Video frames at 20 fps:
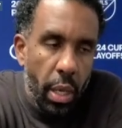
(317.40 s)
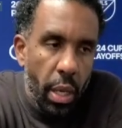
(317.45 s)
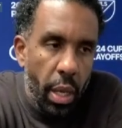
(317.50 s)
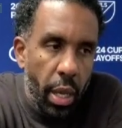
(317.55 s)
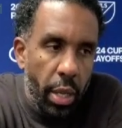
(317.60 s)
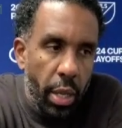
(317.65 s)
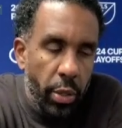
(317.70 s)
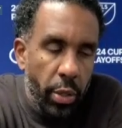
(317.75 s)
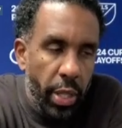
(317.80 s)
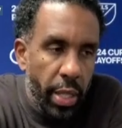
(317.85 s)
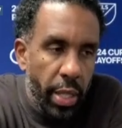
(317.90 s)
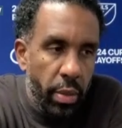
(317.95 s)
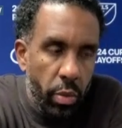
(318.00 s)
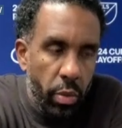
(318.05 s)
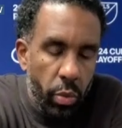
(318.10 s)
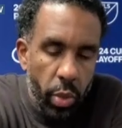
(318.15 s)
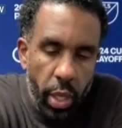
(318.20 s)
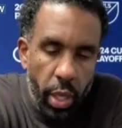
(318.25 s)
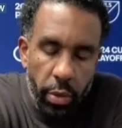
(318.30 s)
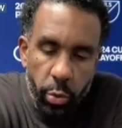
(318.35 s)
and again,
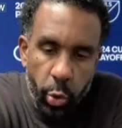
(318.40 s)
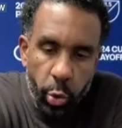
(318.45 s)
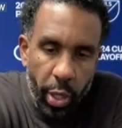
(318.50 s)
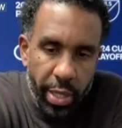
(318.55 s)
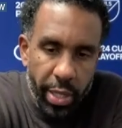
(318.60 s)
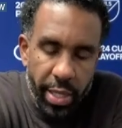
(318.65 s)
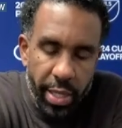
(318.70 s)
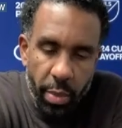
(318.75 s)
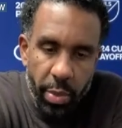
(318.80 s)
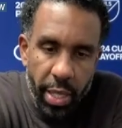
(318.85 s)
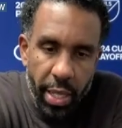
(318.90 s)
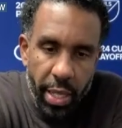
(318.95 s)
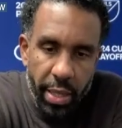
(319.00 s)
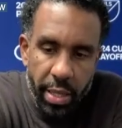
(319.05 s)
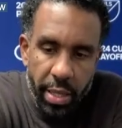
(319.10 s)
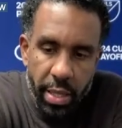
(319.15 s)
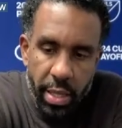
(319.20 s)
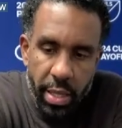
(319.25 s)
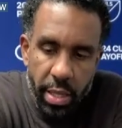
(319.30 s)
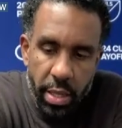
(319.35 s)
we have to accept that
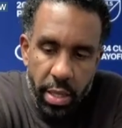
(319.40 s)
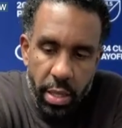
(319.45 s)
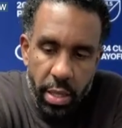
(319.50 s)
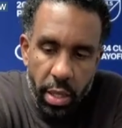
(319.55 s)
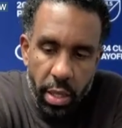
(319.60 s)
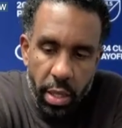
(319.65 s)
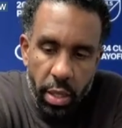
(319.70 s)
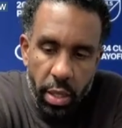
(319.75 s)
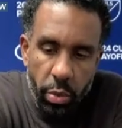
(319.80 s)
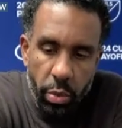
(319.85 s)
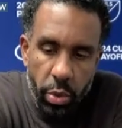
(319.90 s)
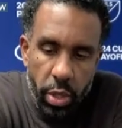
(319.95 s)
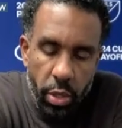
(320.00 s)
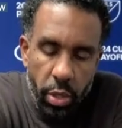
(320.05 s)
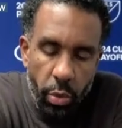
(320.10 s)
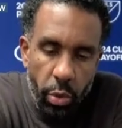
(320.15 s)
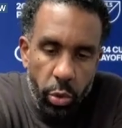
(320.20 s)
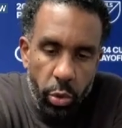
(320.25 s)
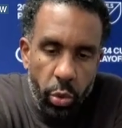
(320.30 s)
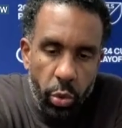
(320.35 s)
this is uh, we
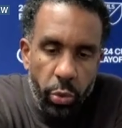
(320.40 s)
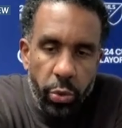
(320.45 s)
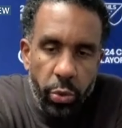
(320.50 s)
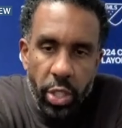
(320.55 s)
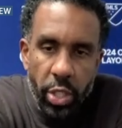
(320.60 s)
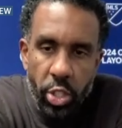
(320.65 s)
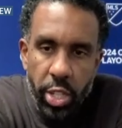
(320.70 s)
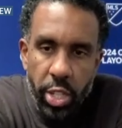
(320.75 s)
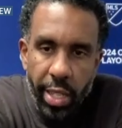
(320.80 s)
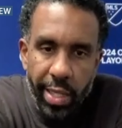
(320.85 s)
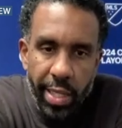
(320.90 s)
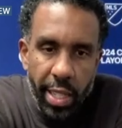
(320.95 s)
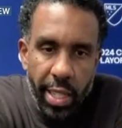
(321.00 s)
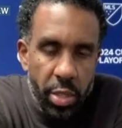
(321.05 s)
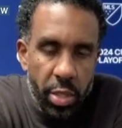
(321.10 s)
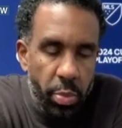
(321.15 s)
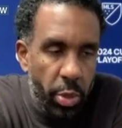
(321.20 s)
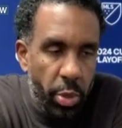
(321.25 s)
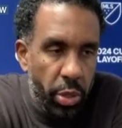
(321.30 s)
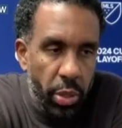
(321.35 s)
didn't want to finish like that.
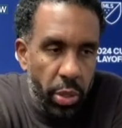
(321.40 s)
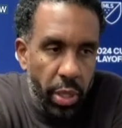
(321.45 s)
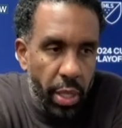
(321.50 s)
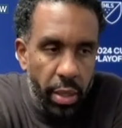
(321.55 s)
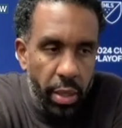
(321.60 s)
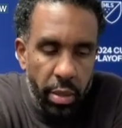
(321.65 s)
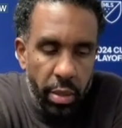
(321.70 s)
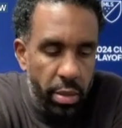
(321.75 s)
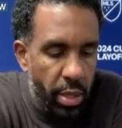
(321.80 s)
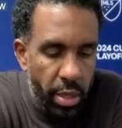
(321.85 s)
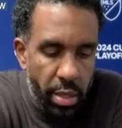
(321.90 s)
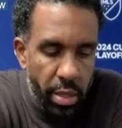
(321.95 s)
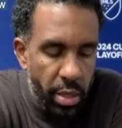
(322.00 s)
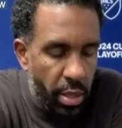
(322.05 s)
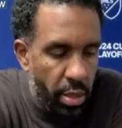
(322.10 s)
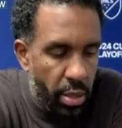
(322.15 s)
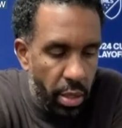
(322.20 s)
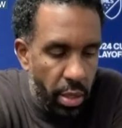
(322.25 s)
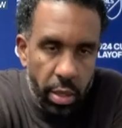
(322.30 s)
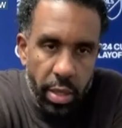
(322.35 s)
But again, they
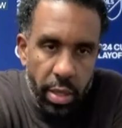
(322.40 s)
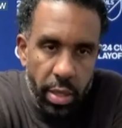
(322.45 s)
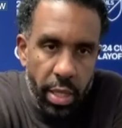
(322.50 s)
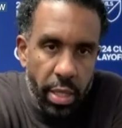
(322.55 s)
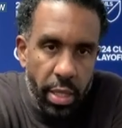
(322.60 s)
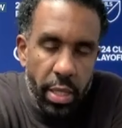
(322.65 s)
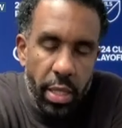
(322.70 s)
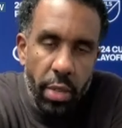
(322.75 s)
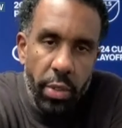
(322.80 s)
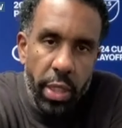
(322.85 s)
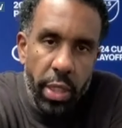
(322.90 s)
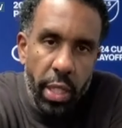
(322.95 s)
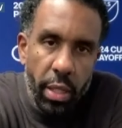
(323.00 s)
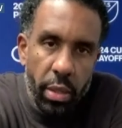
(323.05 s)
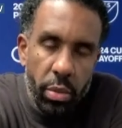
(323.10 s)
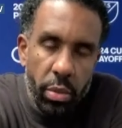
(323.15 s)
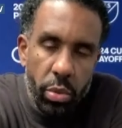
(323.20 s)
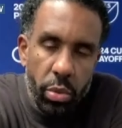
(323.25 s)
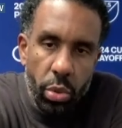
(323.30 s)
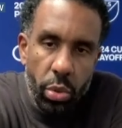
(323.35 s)
did uh, they did everything.
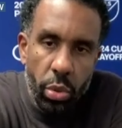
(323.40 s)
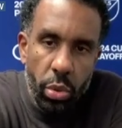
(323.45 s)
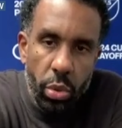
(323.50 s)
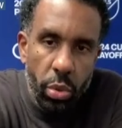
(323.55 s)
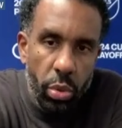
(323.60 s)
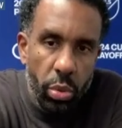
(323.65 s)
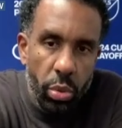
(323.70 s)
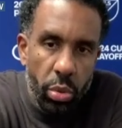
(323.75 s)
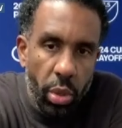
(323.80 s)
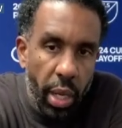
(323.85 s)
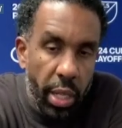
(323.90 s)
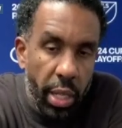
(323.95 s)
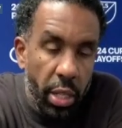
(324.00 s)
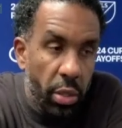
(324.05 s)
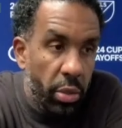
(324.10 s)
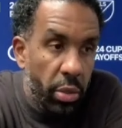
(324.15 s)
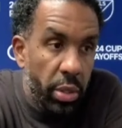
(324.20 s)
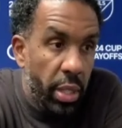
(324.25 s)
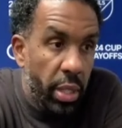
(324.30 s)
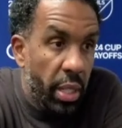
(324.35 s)
So I
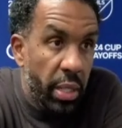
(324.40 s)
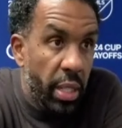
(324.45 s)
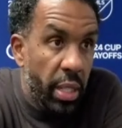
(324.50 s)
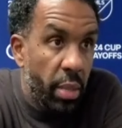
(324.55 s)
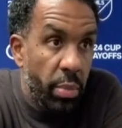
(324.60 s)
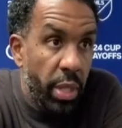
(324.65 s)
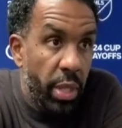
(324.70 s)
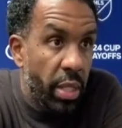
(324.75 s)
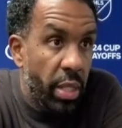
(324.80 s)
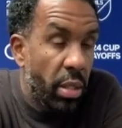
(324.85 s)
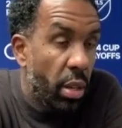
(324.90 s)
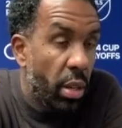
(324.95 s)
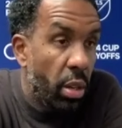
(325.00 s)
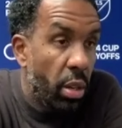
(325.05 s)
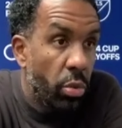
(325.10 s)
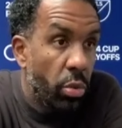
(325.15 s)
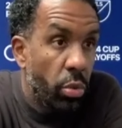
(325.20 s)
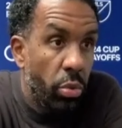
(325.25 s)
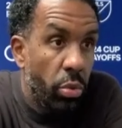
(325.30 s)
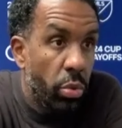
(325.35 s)
cannot tell them that
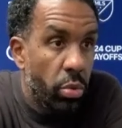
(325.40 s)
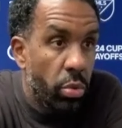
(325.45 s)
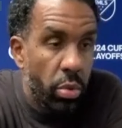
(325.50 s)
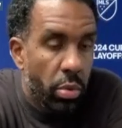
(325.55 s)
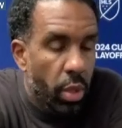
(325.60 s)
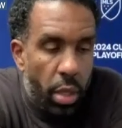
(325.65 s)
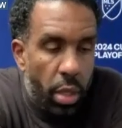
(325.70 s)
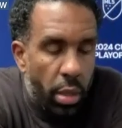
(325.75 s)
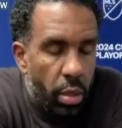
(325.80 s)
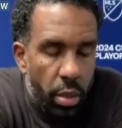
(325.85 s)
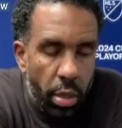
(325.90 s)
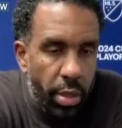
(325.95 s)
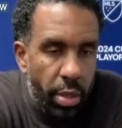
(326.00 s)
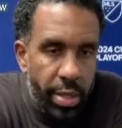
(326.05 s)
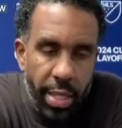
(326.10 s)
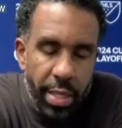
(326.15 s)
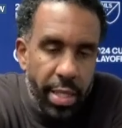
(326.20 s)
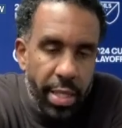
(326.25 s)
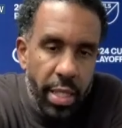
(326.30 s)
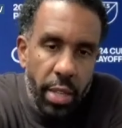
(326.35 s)
no, no
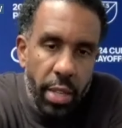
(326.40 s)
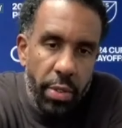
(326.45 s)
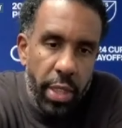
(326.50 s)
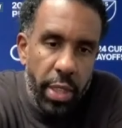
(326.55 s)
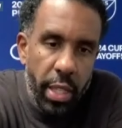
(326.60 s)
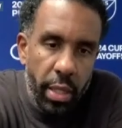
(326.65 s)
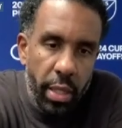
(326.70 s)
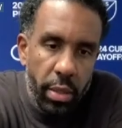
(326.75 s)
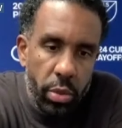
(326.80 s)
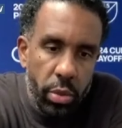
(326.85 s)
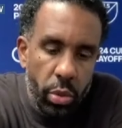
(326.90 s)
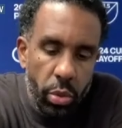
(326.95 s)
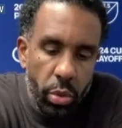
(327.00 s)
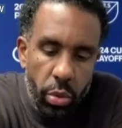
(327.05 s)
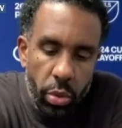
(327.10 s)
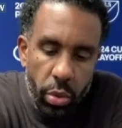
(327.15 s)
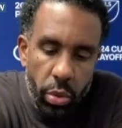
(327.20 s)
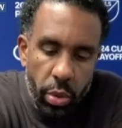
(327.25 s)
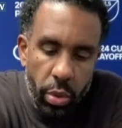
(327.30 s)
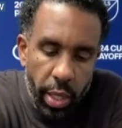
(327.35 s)
they did everything.
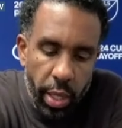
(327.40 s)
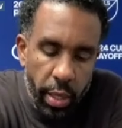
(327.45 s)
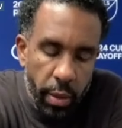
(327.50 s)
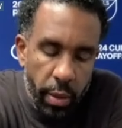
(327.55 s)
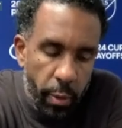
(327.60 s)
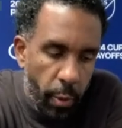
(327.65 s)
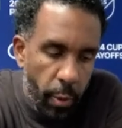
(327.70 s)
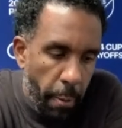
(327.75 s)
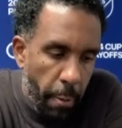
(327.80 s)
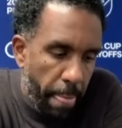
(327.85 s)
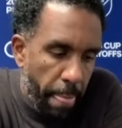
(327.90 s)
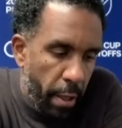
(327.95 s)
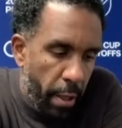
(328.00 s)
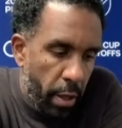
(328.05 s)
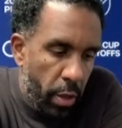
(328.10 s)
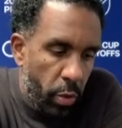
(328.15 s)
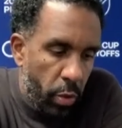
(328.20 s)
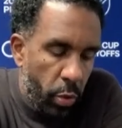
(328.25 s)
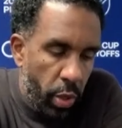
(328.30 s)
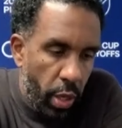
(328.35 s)
So again,
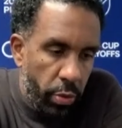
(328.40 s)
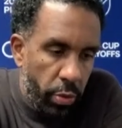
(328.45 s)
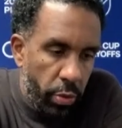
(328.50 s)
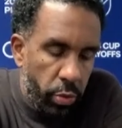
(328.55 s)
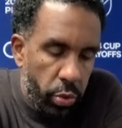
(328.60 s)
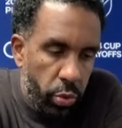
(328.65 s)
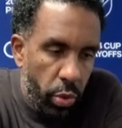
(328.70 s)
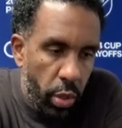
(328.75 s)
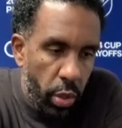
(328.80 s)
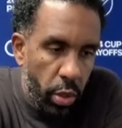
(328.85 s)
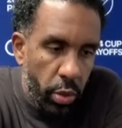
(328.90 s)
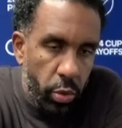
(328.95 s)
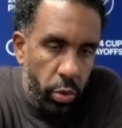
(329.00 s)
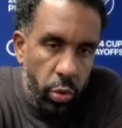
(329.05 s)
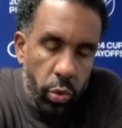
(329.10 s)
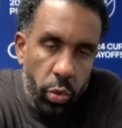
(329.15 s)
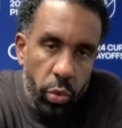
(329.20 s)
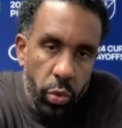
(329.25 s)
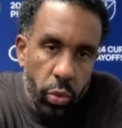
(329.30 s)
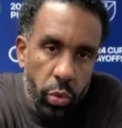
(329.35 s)
we have to uh,
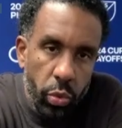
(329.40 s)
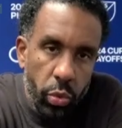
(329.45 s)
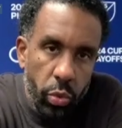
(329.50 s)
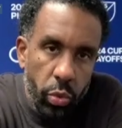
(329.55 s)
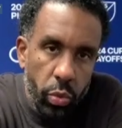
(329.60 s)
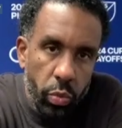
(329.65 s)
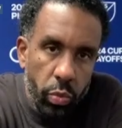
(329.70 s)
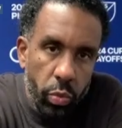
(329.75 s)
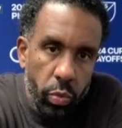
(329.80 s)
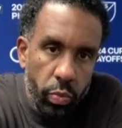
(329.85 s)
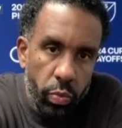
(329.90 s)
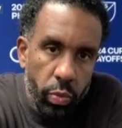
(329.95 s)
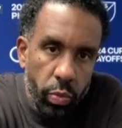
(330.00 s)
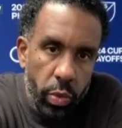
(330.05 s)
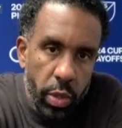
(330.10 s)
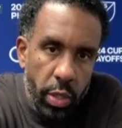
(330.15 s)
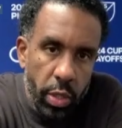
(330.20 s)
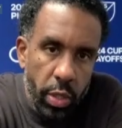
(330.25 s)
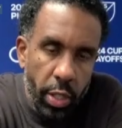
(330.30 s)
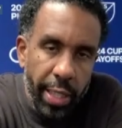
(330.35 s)
to
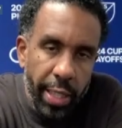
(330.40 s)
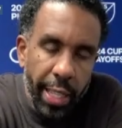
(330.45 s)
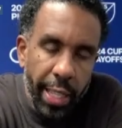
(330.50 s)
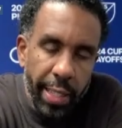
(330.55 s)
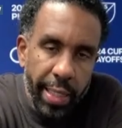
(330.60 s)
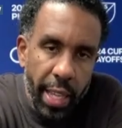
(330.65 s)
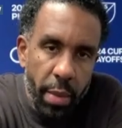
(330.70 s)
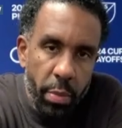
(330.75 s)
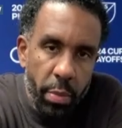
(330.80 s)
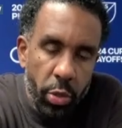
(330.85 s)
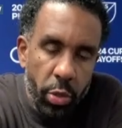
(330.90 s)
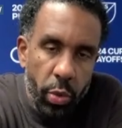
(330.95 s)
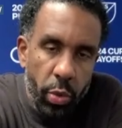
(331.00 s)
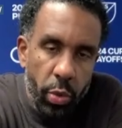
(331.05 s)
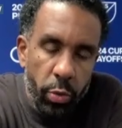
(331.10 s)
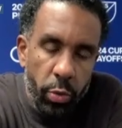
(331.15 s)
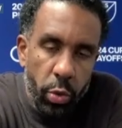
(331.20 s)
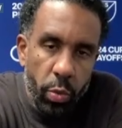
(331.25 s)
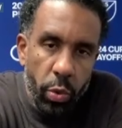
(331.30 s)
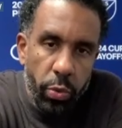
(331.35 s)
it's gonna take time, but we
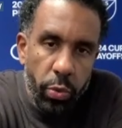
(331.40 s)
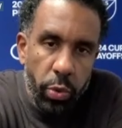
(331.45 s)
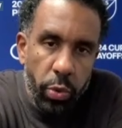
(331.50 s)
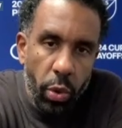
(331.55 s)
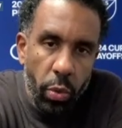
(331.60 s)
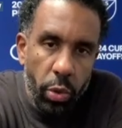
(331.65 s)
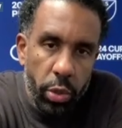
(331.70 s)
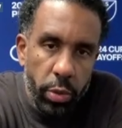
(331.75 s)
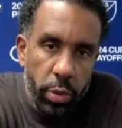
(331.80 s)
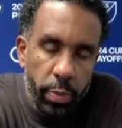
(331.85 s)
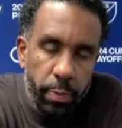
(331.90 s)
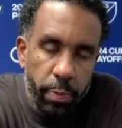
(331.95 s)
have to move forward.